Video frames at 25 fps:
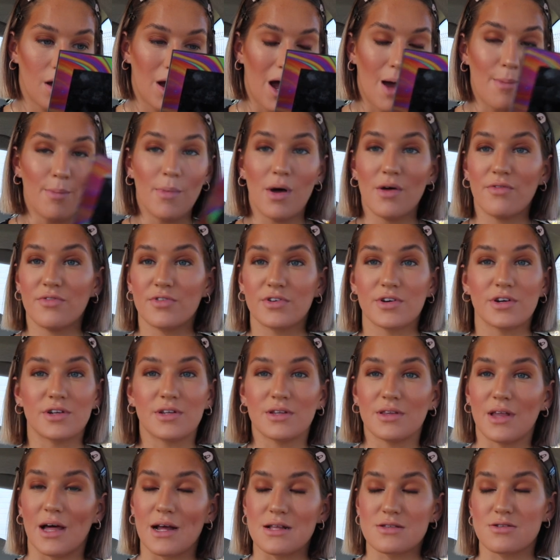I'm not even
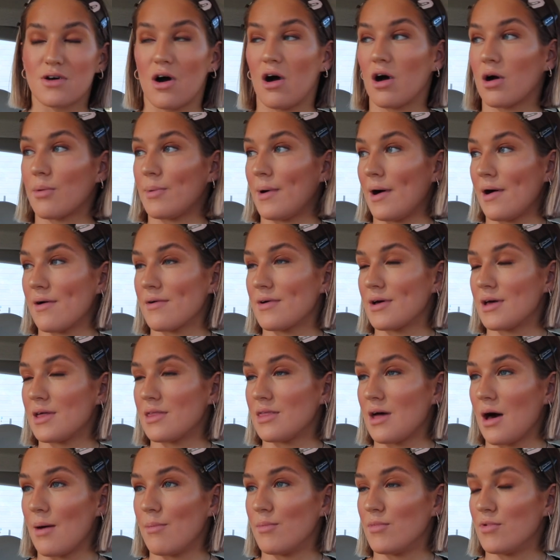gonna like talk about
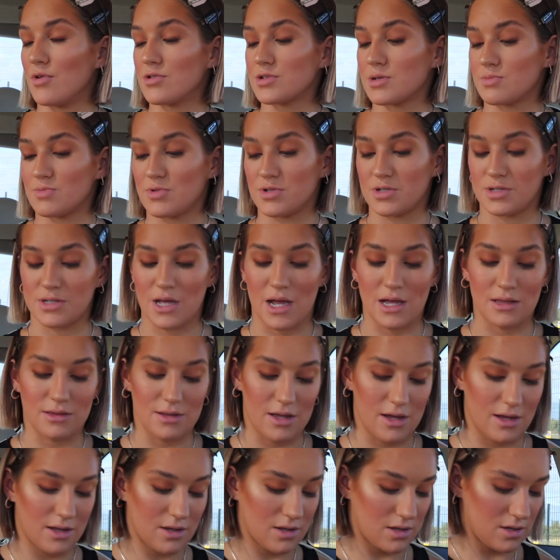it that much. I'm just saying,
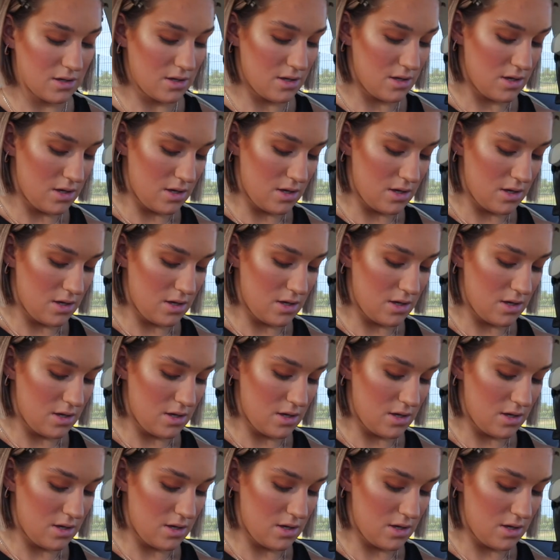like,